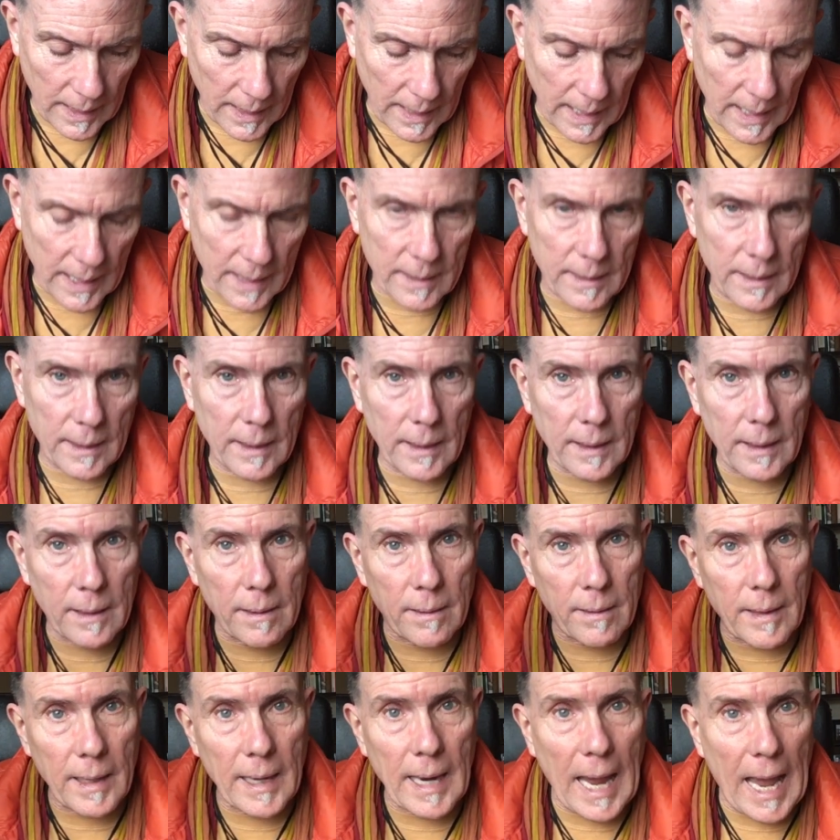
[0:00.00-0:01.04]
And
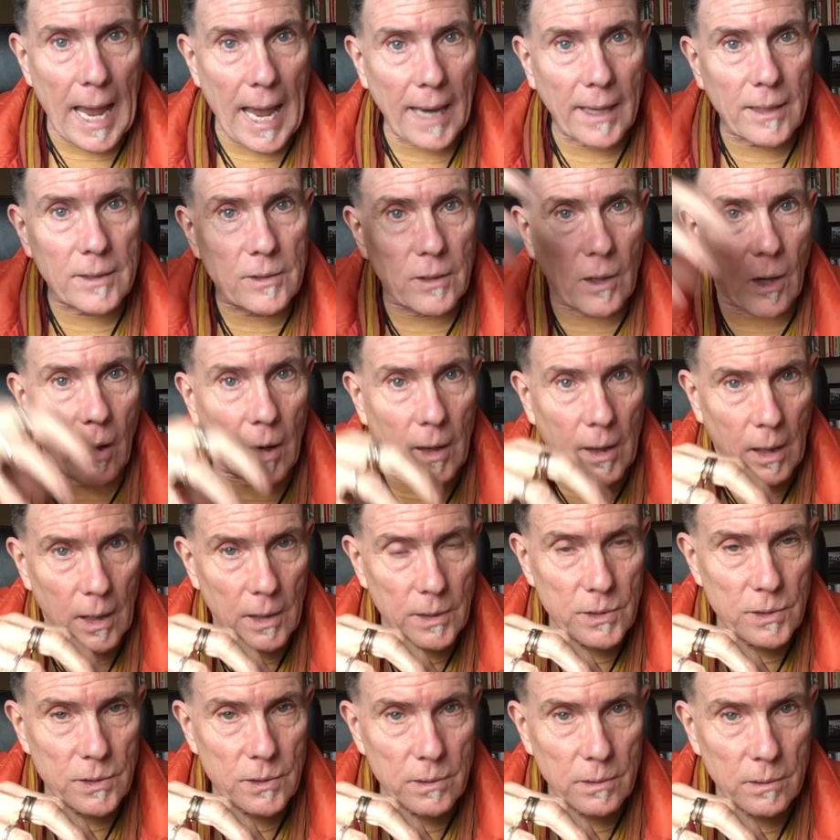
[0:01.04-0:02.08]
they act on
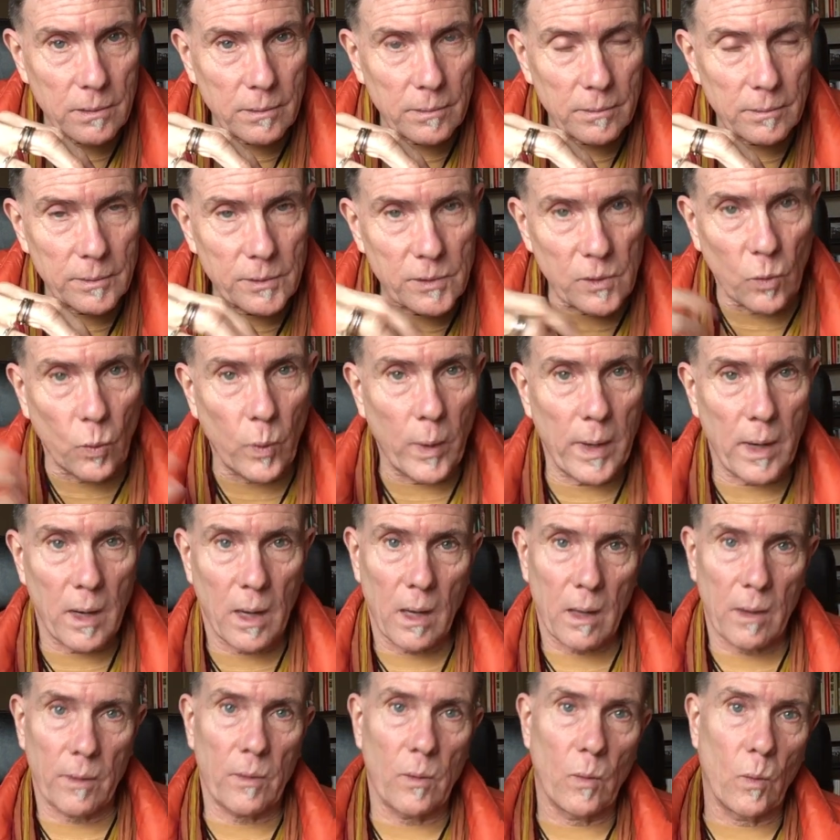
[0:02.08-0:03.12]
us. So we
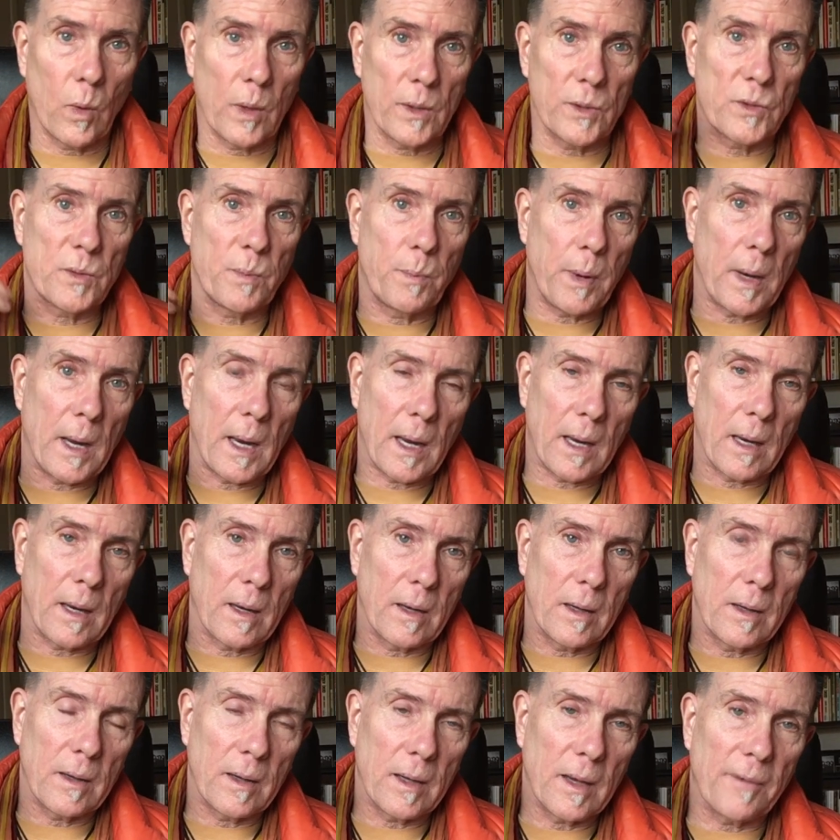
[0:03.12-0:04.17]
are the ones
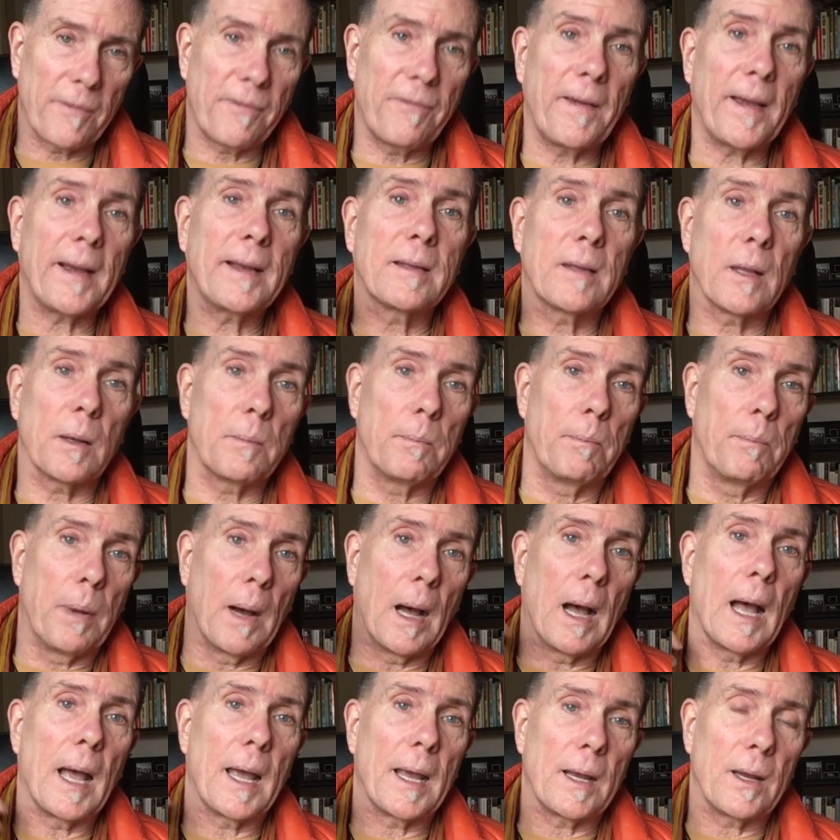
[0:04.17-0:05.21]
being affected
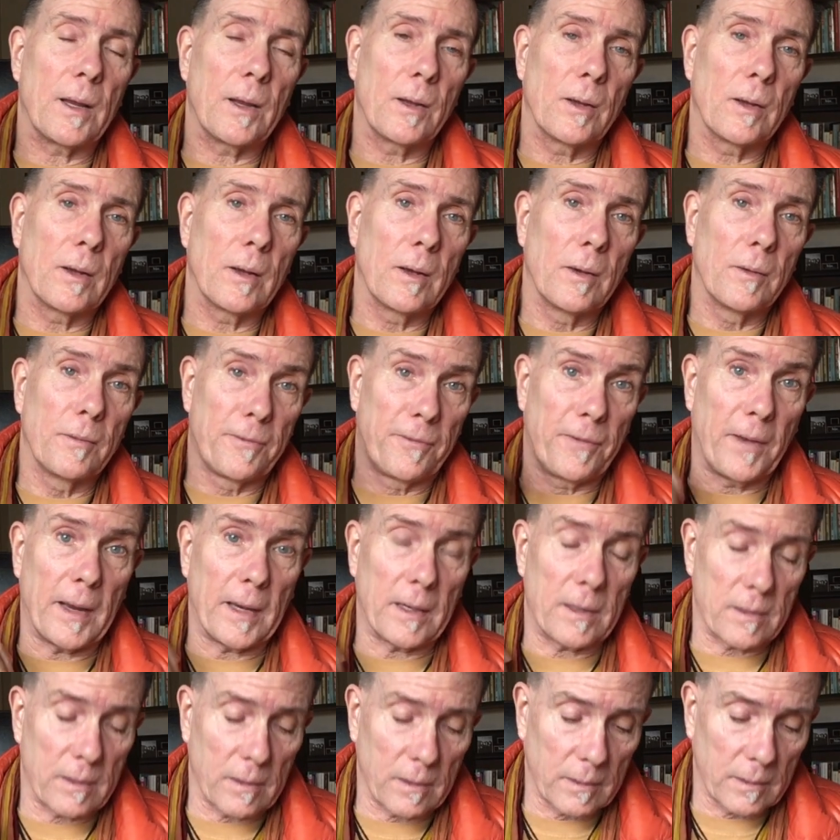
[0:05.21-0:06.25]
by
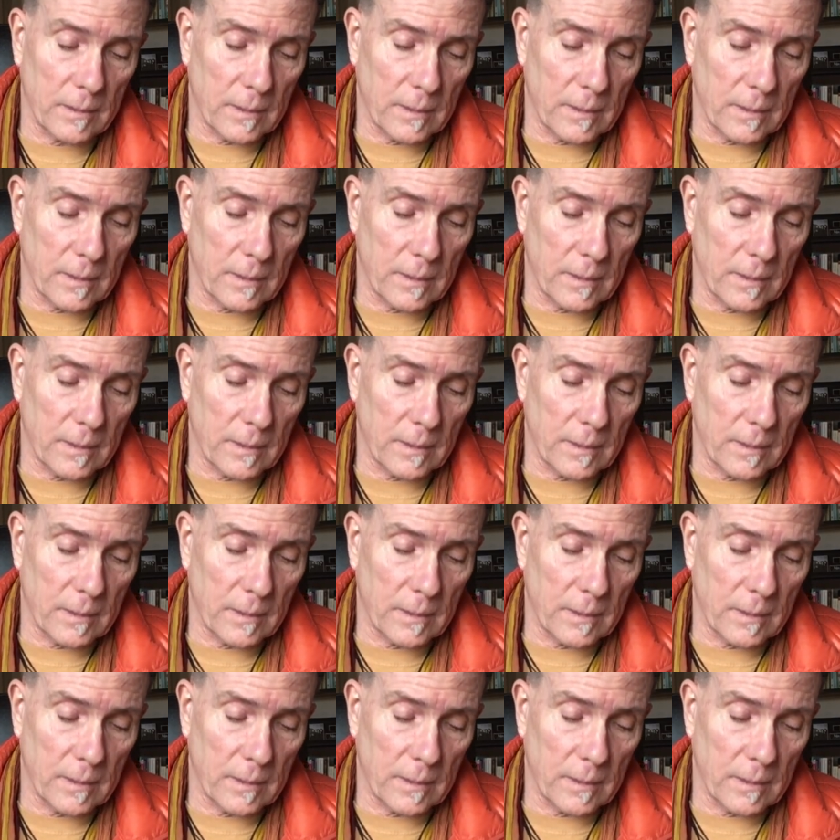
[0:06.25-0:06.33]
fate.